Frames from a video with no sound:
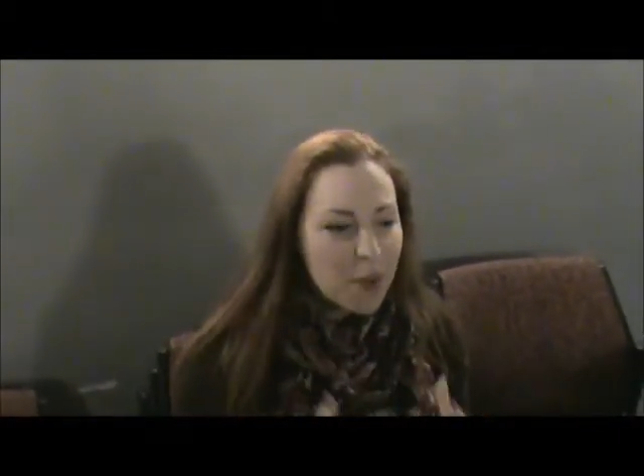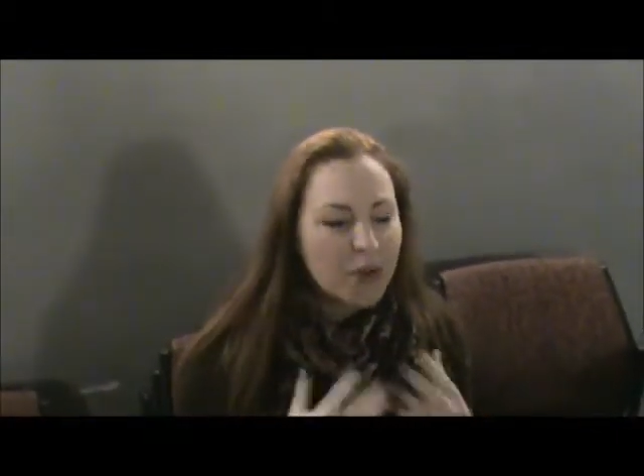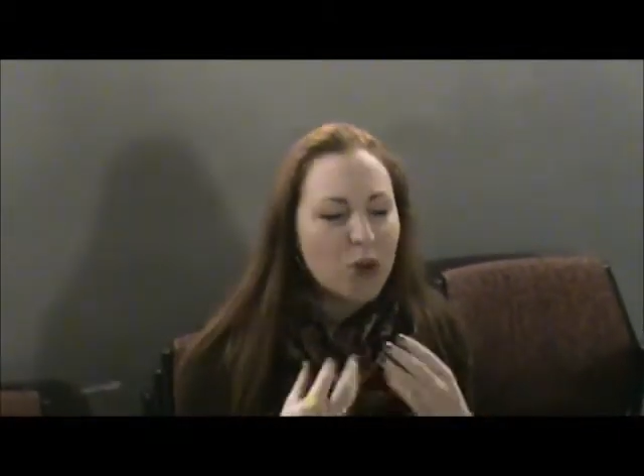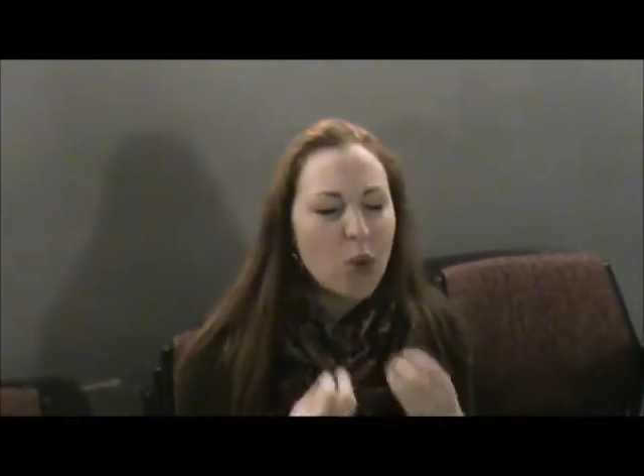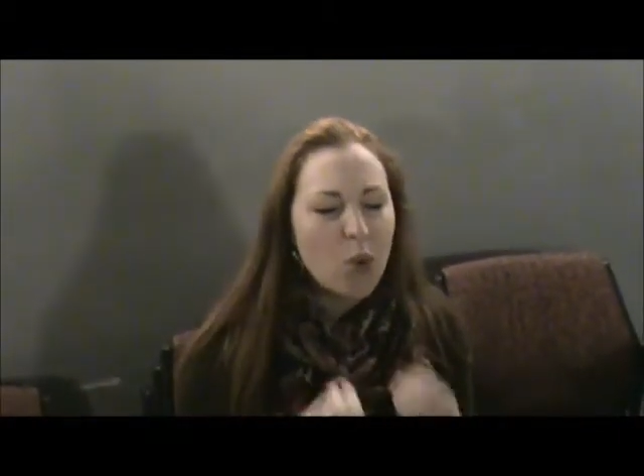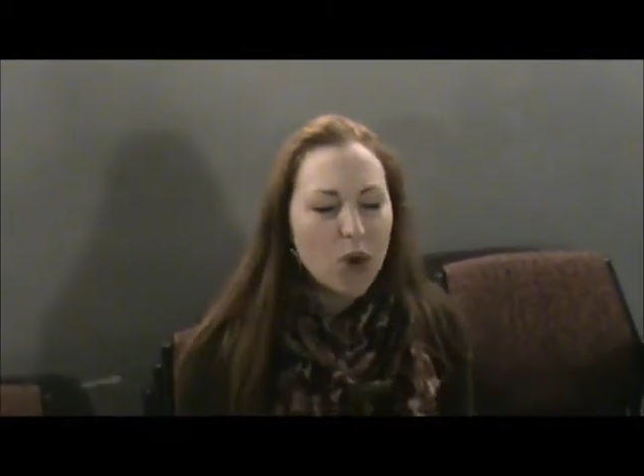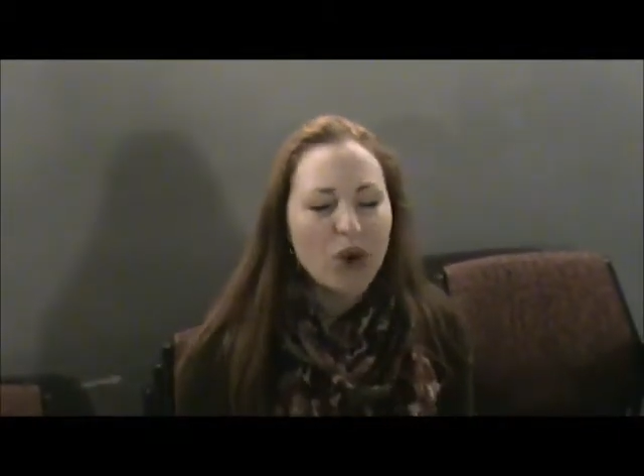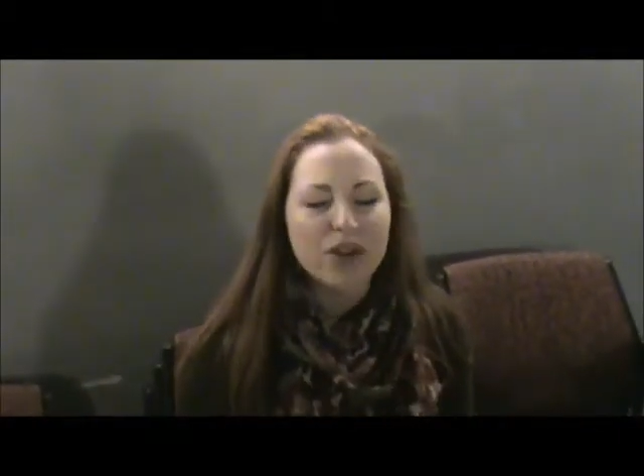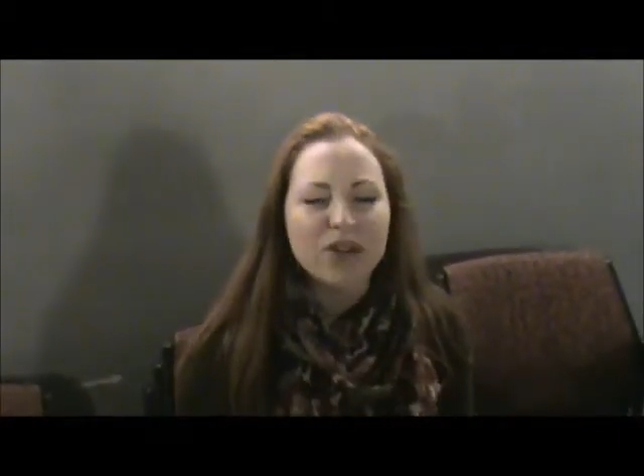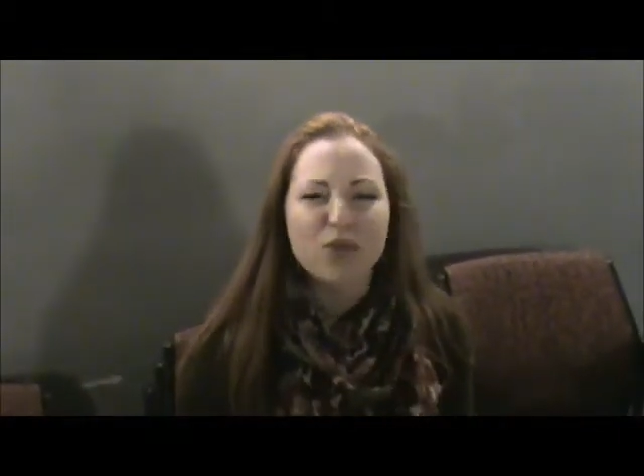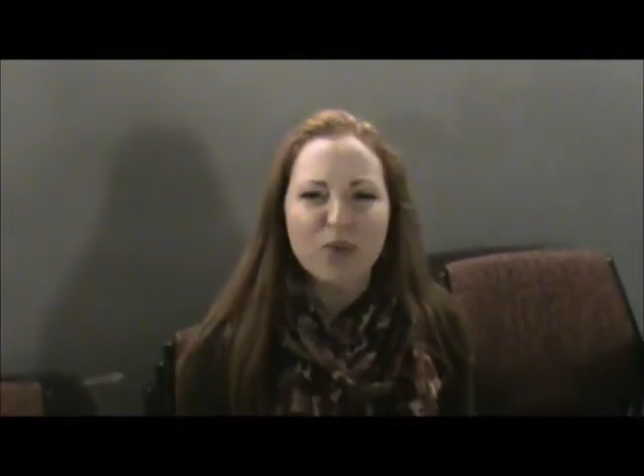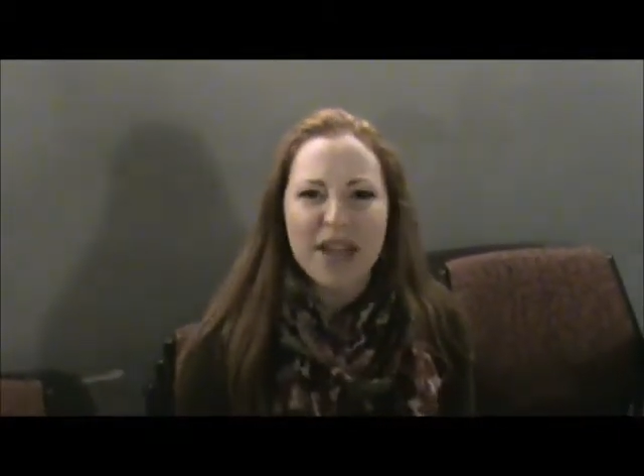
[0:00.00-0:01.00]
but the
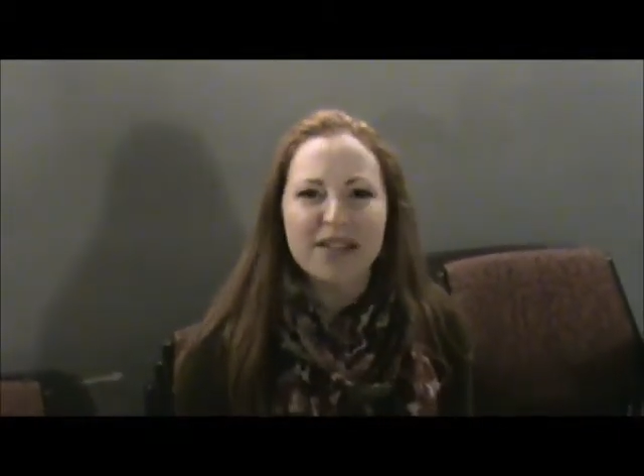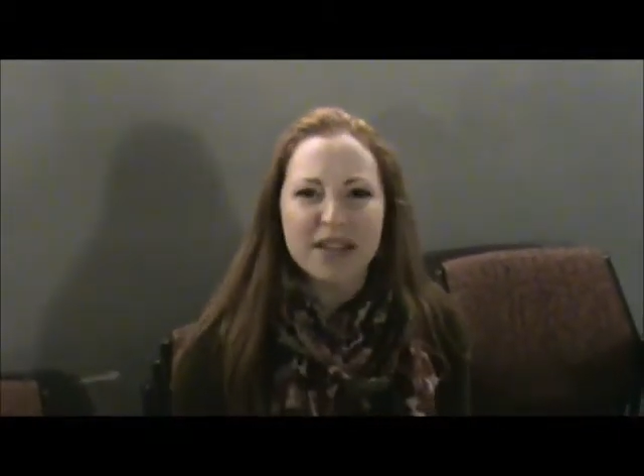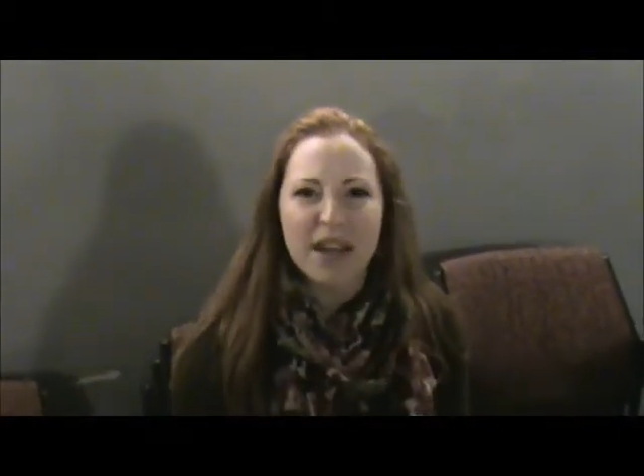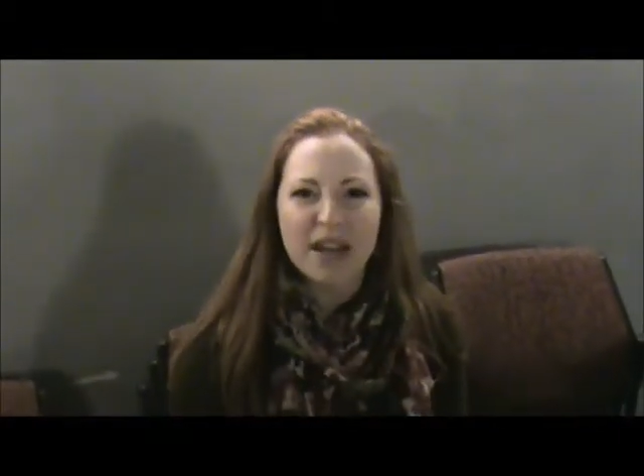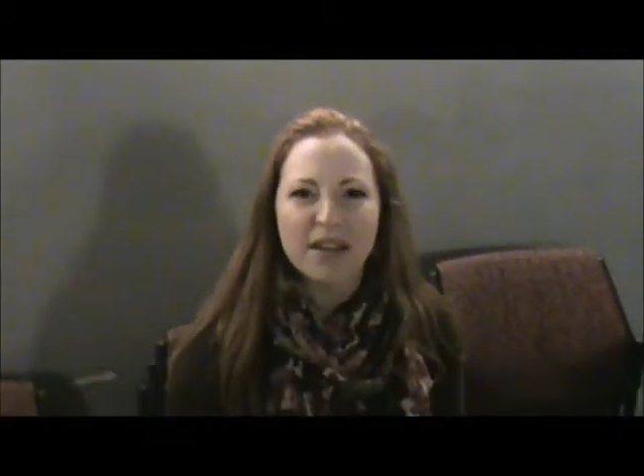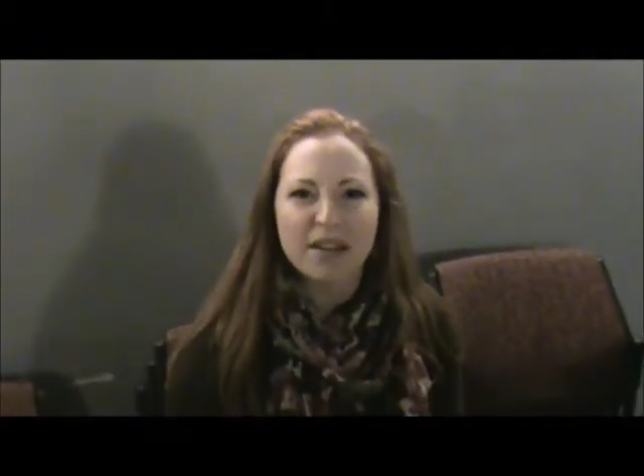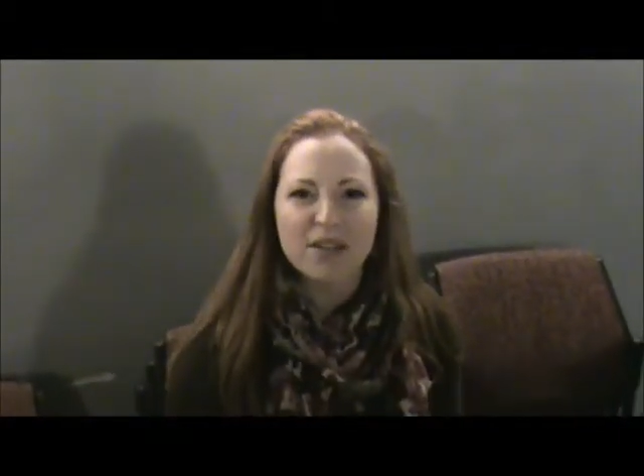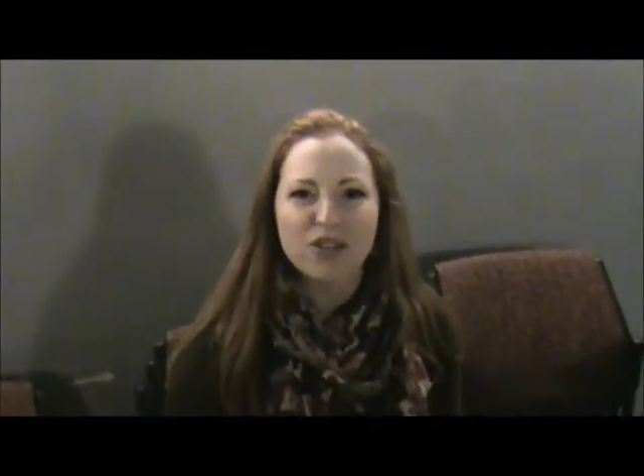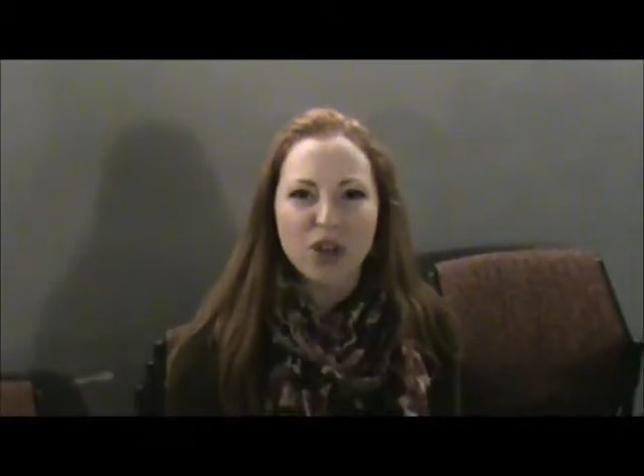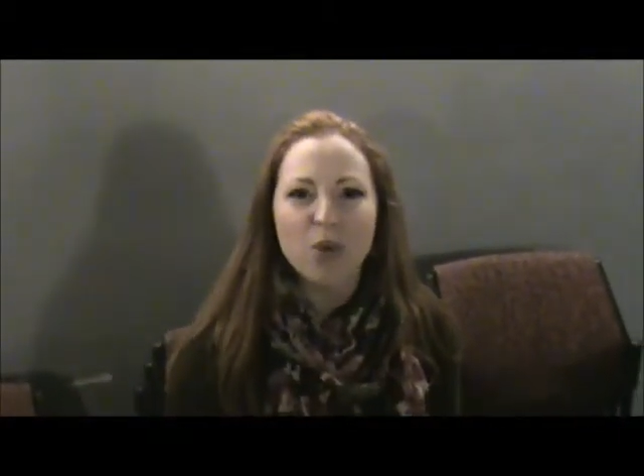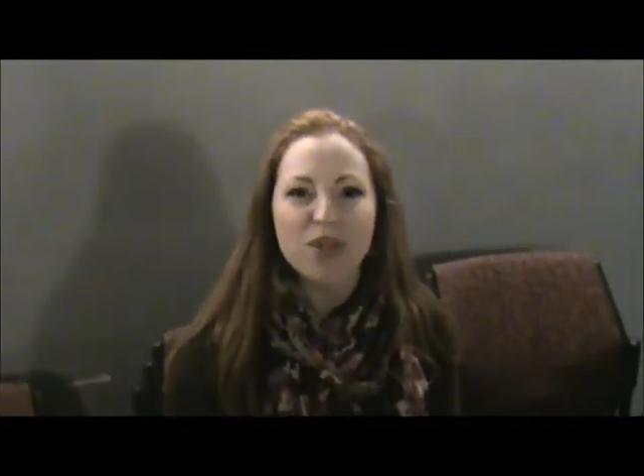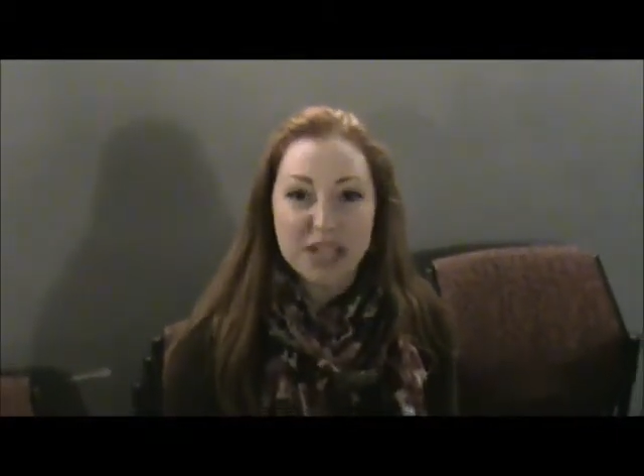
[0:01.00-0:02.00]
words resonate so